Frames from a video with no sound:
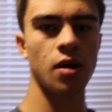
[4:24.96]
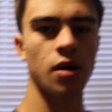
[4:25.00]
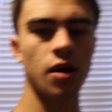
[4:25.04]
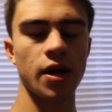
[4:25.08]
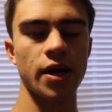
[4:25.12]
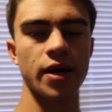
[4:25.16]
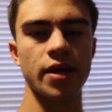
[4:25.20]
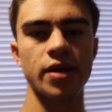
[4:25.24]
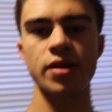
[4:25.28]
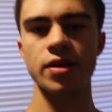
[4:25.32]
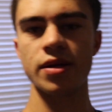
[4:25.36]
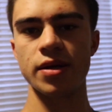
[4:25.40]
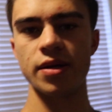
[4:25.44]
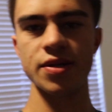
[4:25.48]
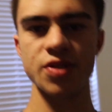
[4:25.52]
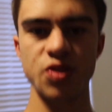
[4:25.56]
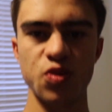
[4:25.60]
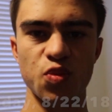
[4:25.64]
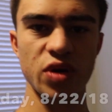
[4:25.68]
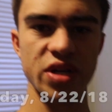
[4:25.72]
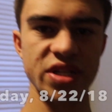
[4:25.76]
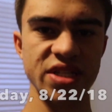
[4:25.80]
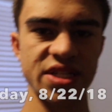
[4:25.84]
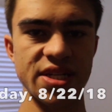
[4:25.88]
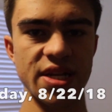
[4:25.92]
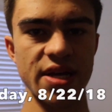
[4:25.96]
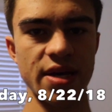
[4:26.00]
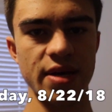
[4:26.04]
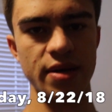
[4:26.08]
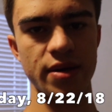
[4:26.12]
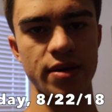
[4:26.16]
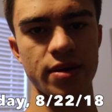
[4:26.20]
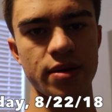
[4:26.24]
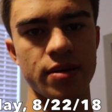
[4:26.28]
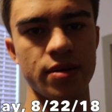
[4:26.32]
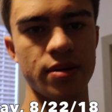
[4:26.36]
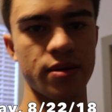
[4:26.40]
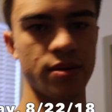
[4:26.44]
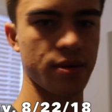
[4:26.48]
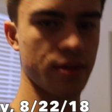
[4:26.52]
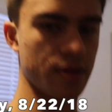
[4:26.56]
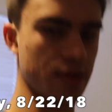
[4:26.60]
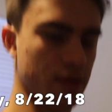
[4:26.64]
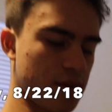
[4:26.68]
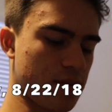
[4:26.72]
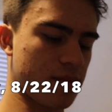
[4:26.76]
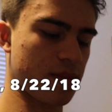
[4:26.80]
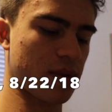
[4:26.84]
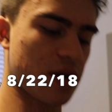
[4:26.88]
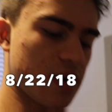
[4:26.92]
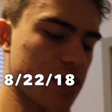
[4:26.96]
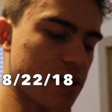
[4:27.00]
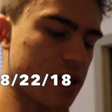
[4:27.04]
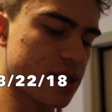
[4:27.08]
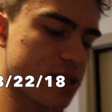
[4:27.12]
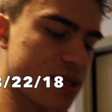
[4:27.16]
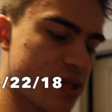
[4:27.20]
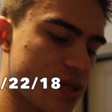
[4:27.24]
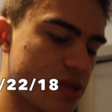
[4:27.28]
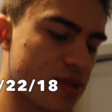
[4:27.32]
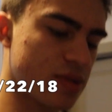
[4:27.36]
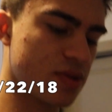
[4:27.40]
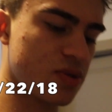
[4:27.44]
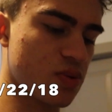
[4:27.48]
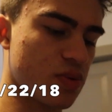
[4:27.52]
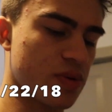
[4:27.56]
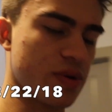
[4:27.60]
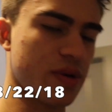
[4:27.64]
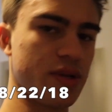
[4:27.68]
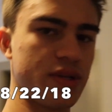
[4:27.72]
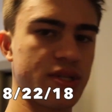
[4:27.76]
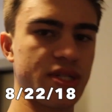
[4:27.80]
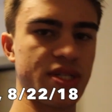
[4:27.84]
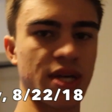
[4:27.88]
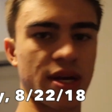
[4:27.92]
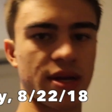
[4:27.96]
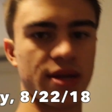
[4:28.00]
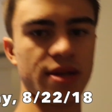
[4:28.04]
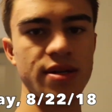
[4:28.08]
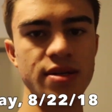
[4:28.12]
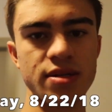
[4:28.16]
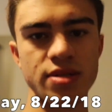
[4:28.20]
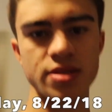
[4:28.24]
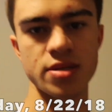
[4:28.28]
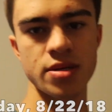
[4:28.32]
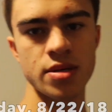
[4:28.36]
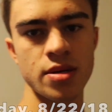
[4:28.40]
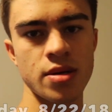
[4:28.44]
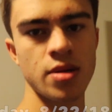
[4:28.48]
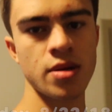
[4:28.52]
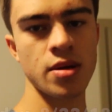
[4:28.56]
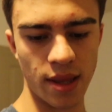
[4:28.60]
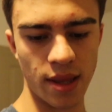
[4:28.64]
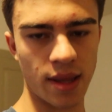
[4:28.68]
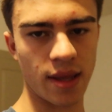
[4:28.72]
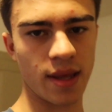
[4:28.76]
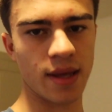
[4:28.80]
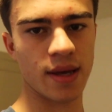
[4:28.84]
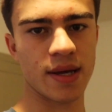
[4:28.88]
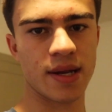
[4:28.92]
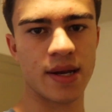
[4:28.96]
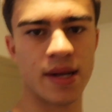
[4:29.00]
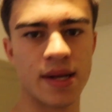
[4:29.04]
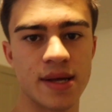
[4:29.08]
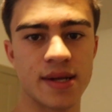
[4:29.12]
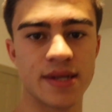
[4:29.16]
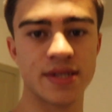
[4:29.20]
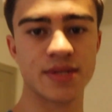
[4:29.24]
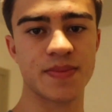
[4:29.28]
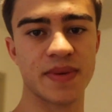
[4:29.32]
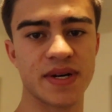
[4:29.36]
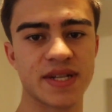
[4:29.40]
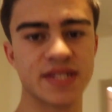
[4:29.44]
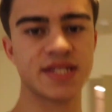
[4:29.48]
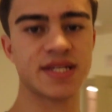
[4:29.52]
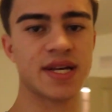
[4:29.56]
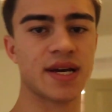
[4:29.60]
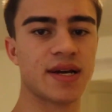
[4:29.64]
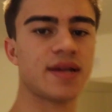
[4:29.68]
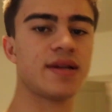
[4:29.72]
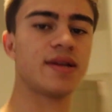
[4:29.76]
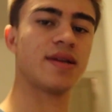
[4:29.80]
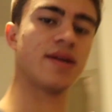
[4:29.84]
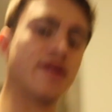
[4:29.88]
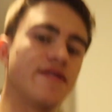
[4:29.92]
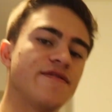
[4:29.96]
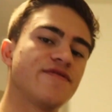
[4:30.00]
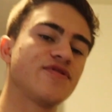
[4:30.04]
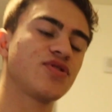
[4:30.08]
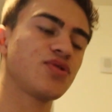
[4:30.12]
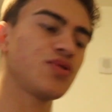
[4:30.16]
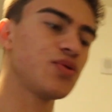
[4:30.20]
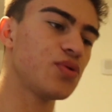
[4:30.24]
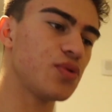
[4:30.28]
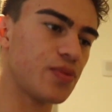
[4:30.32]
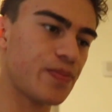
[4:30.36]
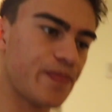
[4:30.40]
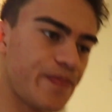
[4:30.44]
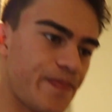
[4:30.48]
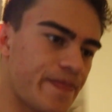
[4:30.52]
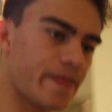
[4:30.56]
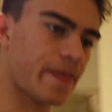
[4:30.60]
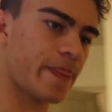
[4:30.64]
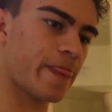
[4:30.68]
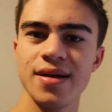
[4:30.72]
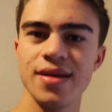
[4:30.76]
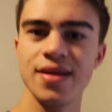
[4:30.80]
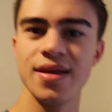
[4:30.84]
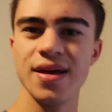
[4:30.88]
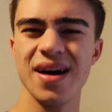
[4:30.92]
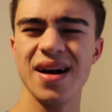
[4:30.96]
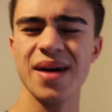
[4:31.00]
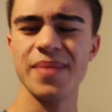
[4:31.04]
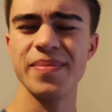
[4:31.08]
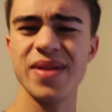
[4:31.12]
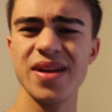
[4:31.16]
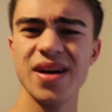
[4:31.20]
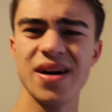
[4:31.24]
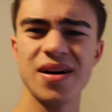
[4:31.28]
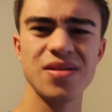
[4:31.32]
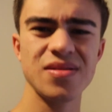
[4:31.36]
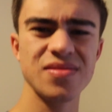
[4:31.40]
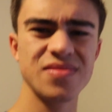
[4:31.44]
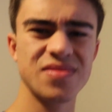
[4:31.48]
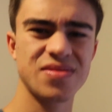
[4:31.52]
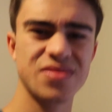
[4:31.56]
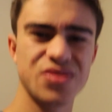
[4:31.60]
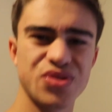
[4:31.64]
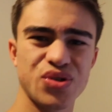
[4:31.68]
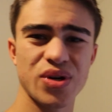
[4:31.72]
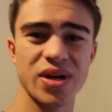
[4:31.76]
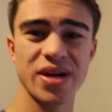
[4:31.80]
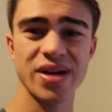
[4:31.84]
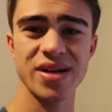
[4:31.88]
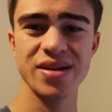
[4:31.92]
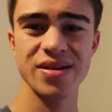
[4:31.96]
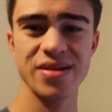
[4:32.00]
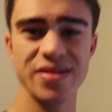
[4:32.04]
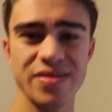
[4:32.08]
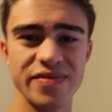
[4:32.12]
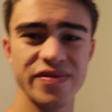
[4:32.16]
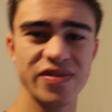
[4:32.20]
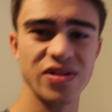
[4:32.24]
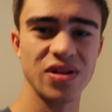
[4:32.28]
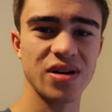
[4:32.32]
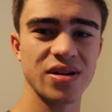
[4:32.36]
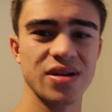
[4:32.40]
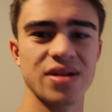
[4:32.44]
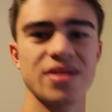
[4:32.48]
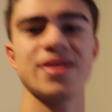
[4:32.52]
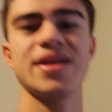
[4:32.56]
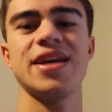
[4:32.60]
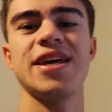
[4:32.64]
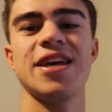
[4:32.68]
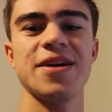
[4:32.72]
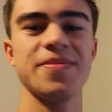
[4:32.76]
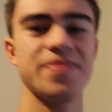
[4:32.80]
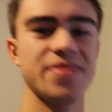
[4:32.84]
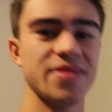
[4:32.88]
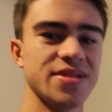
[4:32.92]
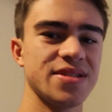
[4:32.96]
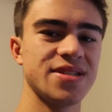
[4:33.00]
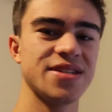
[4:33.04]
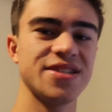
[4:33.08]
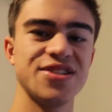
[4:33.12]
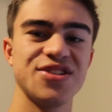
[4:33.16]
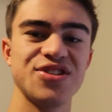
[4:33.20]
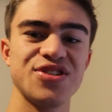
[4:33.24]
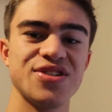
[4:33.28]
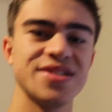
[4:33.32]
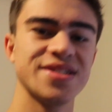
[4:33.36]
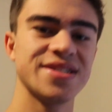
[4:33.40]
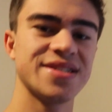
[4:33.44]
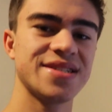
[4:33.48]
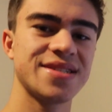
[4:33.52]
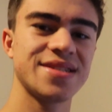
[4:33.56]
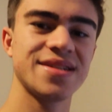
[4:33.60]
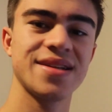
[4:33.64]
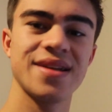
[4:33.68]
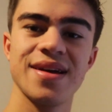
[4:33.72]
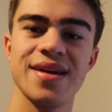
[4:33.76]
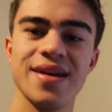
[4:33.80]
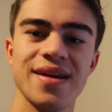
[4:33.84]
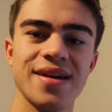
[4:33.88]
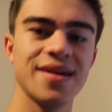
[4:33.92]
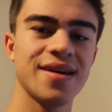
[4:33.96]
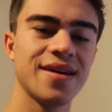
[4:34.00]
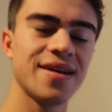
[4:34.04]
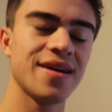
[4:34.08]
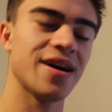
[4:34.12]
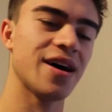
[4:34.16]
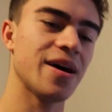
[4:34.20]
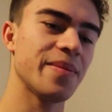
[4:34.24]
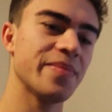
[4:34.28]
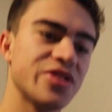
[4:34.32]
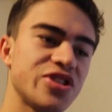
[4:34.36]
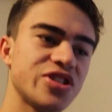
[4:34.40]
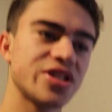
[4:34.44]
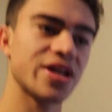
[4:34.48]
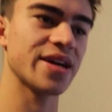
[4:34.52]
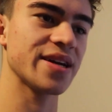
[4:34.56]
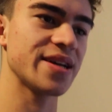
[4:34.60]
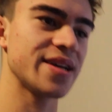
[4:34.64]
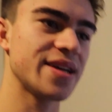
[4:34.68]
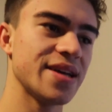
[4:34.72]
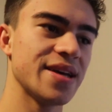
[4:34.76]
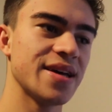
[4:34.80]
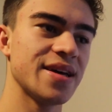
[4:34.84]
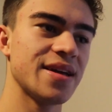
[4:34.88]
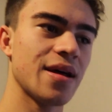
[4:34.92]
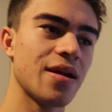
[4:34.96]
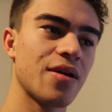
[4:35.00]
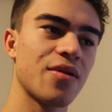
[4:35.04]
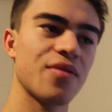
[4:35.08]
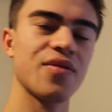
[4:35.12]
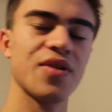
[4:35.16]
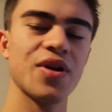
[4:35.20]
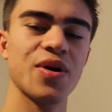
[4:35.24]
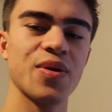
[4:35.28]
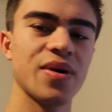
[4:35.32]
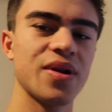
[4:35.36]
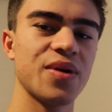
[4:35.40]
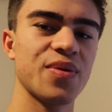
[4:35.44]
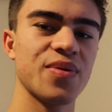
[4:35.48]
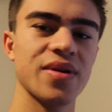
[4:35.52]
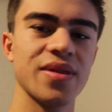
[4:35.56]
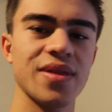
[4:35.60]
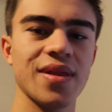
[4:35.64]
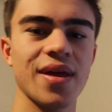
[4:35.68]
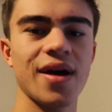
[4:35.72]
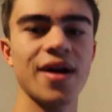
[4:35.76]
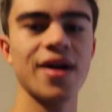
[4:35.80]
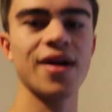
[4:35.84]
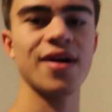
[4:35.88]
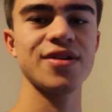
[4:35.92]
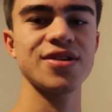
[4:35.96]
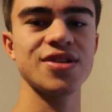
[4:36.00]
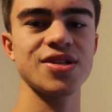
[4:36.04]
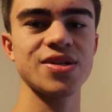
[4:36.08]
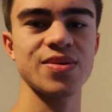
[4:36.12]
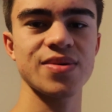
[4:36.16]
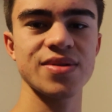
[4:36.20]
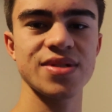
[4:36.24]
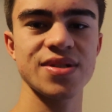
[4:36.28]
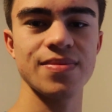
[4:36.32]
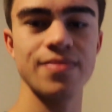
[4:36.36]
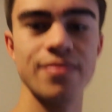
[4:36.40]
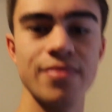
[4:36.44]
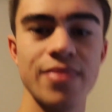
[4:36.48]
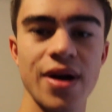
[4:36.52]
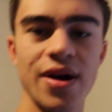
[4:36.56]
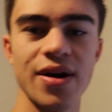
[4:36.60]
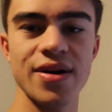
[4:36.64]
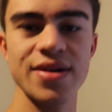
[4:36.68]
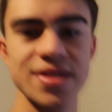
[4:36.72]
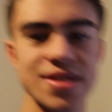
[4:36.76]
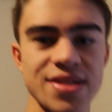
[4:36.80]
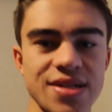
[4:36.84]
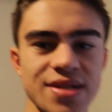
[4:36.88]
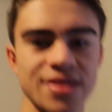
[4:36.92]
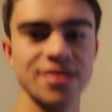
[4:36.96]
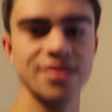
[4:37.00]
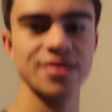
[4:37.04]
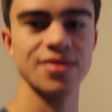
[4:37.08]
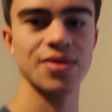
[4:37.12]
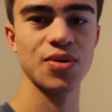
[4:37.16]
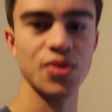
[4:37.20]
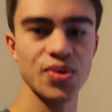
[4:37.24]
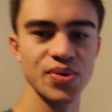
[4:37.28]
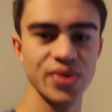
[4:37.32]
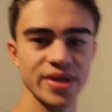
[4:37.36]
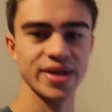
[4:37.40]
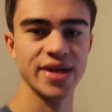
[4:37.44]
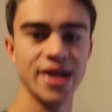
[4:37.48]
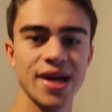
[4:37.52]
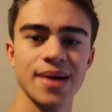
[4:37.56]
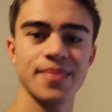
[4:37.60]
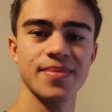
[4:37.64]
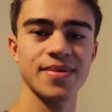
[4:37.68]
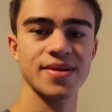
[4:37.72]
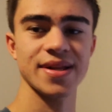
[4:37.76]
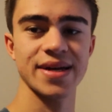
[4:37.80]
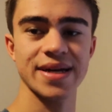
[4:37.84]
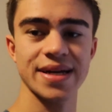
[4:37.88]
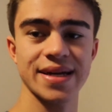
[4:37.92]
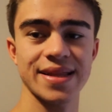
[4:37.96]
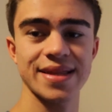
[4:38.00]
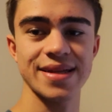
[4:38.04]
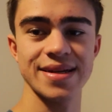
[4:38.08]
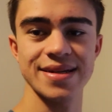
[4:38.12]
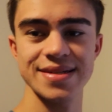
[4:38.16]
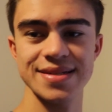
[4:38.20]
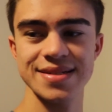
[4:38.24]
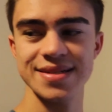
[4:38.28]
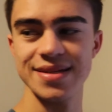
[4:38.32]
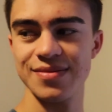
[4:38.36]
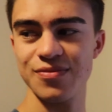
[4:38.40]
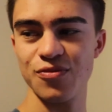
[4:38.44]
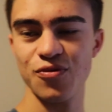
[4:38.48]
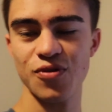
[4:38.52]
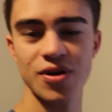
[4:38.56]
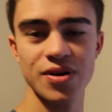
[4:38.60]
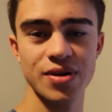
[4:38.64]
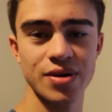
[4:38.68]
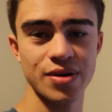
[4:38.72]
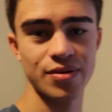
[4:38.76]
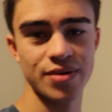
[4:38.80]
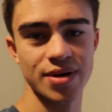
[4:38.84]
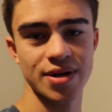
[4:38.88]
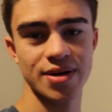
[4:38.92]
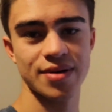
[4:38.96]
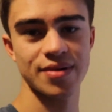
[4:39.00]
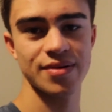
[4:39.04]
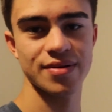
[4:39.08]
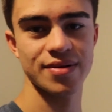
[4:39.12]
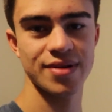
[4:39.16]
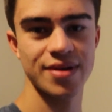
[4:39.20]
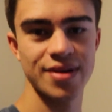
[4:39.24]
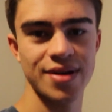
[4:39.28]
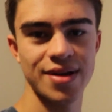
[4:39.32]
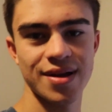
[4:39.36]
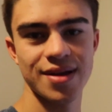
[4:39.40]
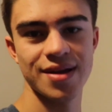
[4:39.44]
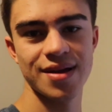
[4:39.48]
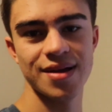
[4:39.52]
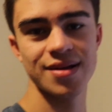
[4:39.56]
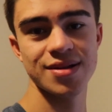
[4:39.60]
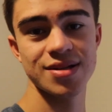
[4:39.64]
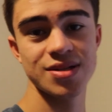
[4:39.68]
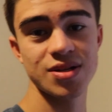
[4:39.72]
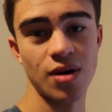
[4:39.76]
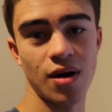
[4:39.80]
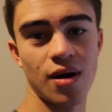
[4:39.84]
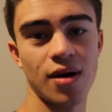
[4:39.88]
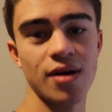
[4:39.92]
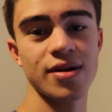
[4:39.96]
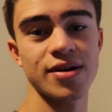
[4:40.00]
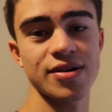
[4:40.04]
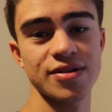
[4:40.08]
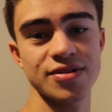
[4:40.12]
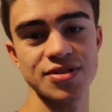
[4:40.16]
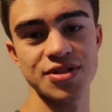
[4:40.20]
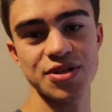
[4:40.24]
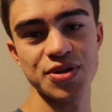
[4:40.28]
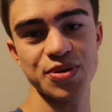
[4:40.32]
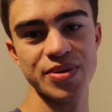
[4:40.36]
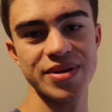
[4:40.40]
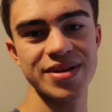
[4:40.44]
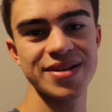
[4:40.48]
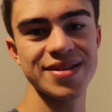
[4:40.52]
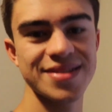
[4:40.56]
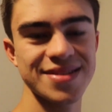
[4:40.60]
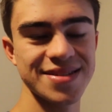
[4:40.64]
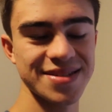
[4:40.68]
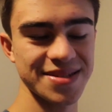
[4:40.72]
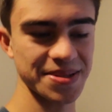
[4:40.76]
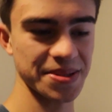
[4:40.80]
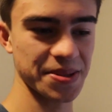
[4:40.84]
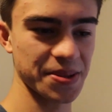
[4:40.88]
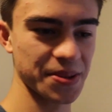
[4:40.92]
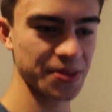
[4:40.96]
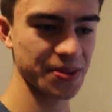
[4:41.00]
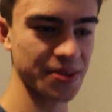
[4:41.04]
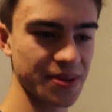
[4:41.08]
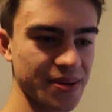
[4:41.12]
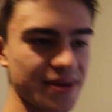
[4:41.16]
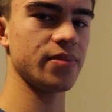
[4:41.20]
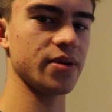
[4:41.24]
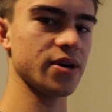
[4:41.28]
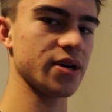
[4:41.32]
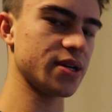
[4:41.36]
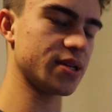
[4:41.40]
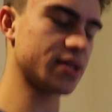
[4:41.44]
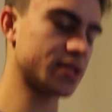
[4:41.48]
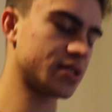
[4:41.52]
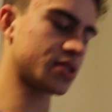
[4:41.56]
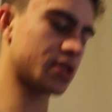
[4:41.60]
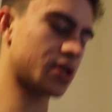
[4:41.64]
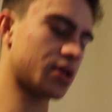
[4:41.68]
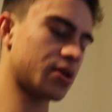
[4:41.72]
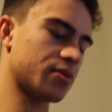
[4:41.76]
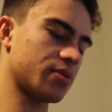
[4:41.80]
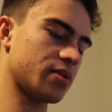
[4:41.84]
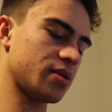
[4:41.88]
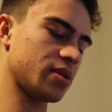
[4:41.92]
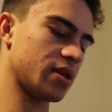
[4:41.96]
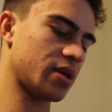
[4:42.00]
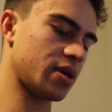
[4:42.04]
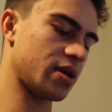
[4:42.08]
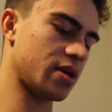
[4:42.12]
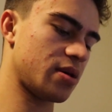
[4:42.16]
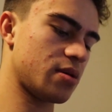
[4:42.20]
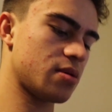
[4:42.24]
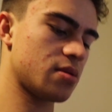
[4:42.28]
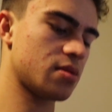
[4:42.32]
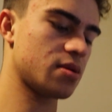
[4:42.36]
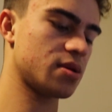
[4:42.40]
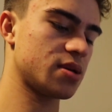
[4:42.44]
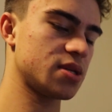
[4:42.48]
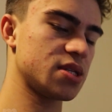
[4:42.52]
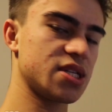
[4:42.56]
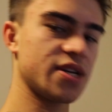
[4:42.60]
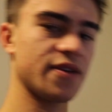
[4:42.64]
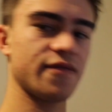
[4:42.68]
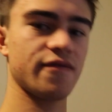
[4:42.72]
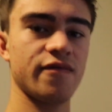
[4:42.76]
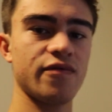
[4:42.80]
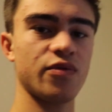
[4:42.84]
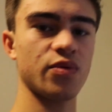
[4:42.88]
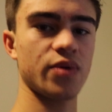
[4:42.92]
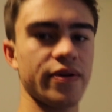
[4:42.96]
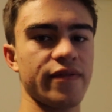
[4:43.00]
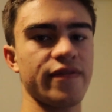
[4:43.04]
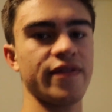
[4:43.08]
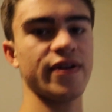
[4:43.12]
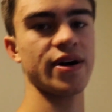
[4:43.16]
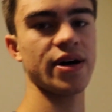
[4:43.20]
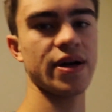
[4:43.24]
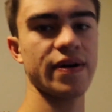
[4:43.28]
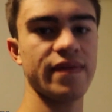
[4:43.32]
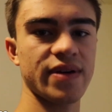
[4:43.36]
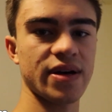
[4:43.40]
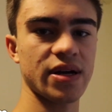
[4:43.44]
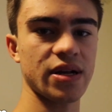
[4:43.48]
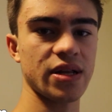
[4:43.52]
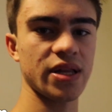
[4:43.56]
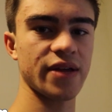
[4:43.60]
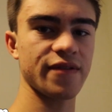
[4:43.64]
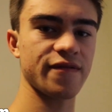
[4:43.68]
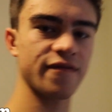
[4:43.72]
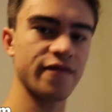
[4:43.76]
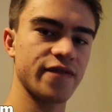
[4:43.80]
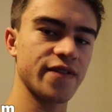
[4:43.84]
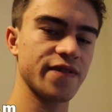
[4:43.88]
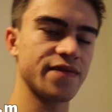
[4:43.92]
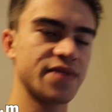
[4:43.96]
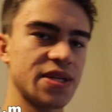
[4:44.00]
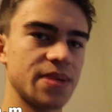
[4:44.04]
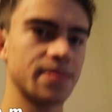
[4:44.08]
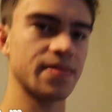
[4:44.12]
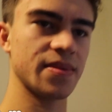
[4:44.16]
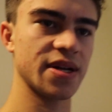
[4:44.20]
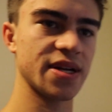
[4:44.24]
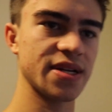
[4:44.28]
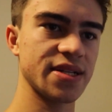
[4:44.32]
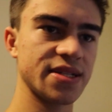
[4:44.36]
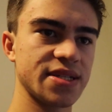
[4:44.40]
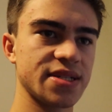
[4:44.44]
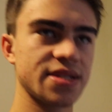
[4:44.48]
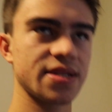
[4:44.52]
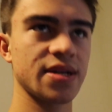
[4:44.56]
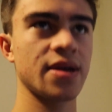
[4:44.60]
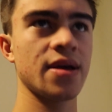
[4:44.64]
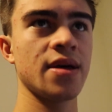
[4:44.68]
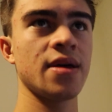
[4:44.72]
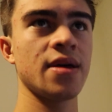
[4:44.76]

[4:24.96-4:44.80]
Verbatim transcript: All right, it is Wednesday, um, August 22nd, and it is my second day of school. Yeah, I mean, I'll try to vlog on campus. It's just, I'm a shy kid. I don't know anyone there, so it's embarrassing to hold the camera like this and walk around talking to it, so, but it is currently 7.45. I gotta leave in 15 minutes.